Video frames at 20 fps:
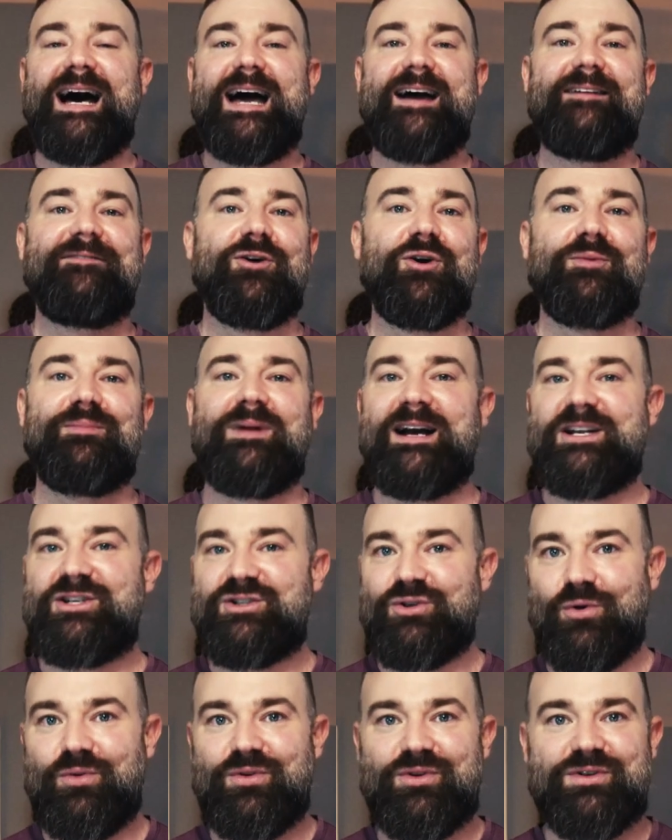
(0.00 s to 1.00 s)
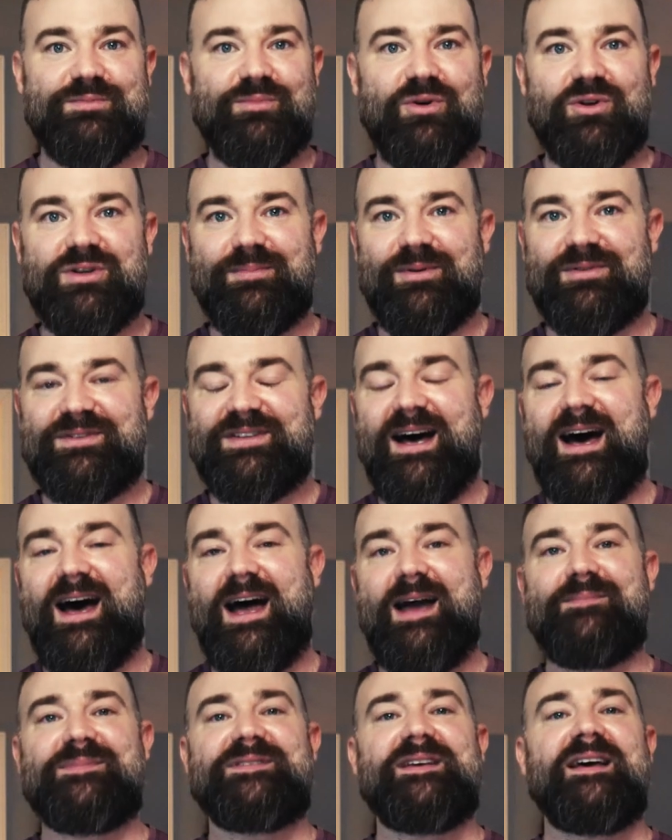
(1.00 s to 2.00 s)
I have hurt my shoulders multiple
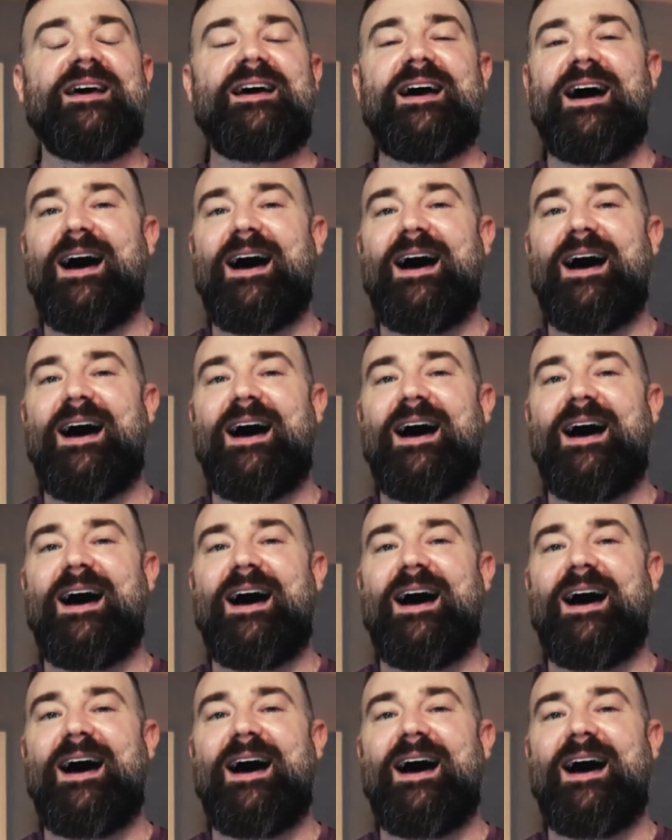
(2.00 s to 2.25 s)
times.